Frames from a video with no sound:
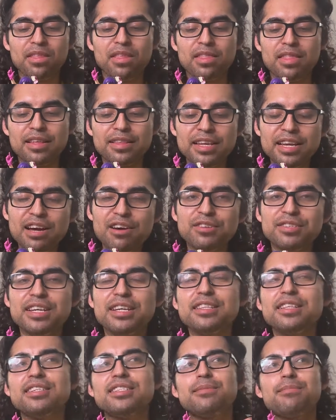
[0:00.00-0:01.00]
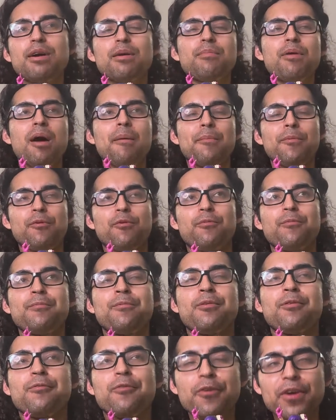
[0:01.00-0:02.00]
The thing I'll say this about
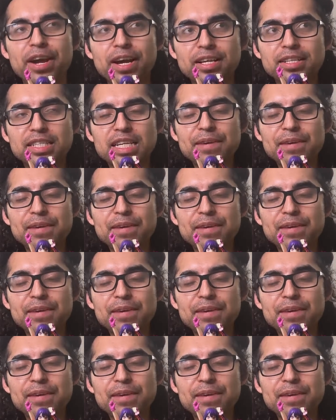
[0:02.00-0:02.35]
PopUpParade,